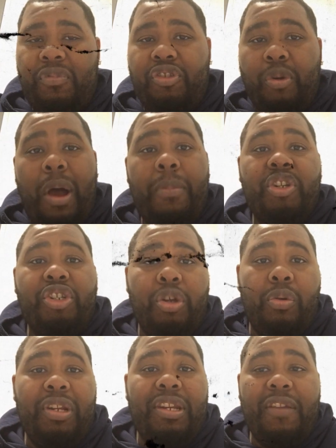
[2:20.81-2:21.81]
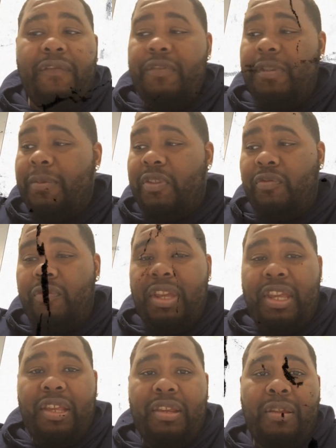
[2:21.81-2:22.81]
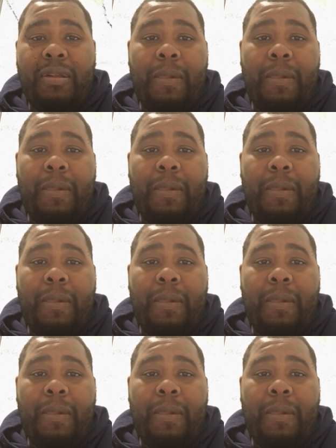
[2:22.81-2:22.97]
So I'ma show the difference between